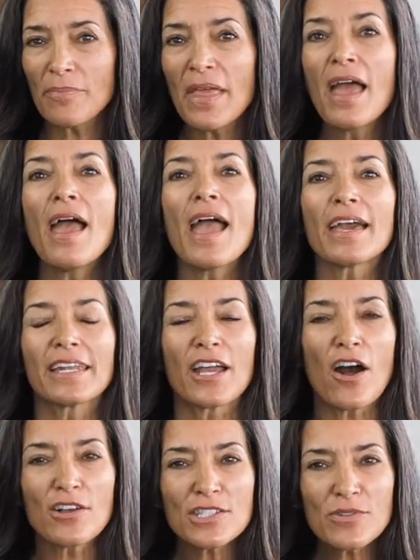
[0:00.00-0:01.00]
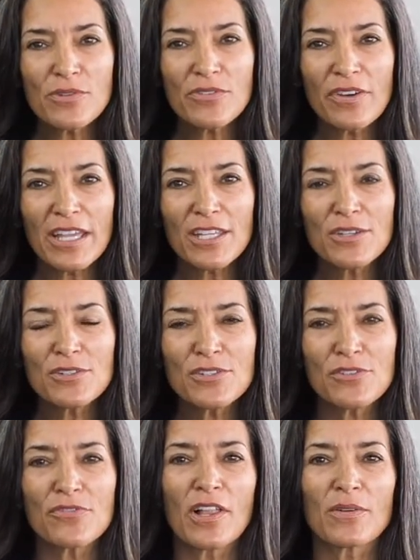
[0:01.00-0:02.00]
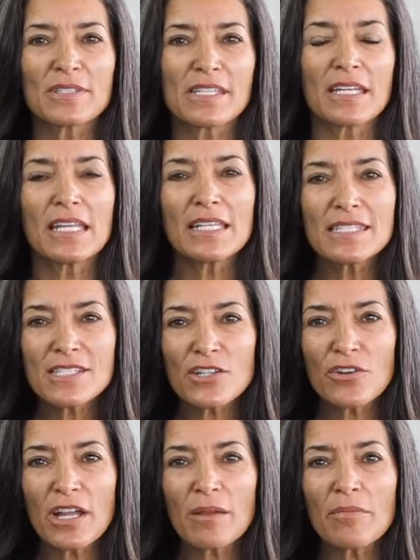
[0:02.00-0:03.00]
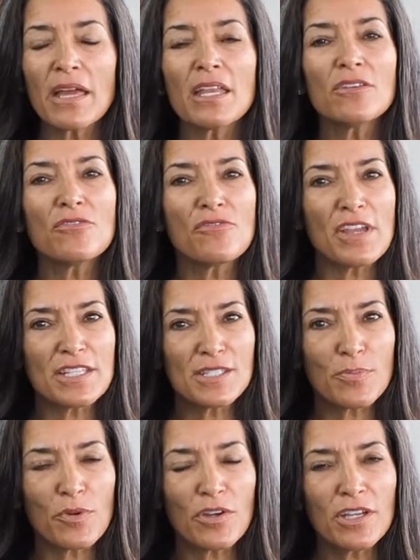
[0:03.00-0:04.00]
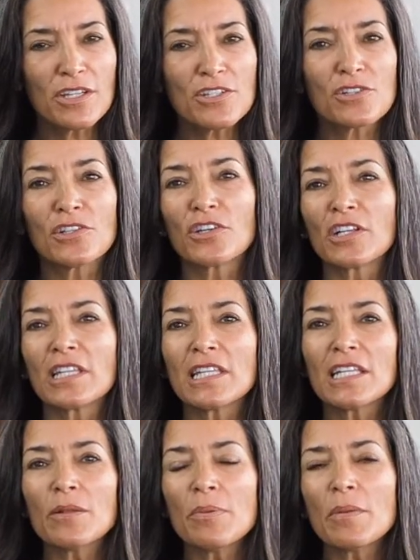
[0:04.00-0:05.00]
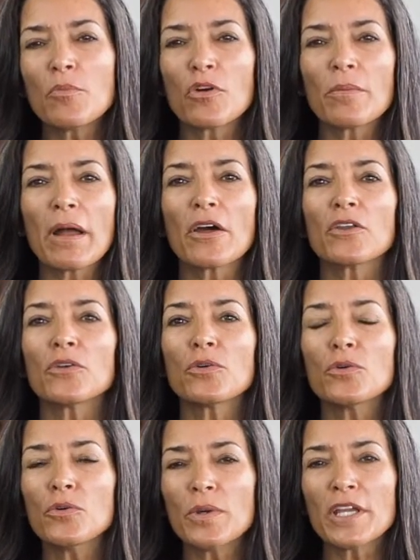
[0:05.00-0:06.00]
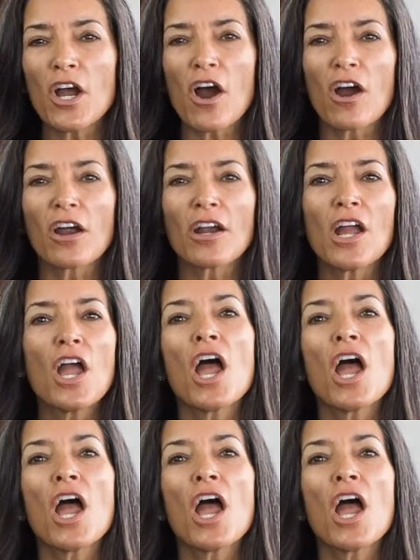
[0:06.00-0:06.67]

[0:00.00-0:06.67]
and I also invite you to follow us on Instagram and Facebook to learn a little bit more about who we are,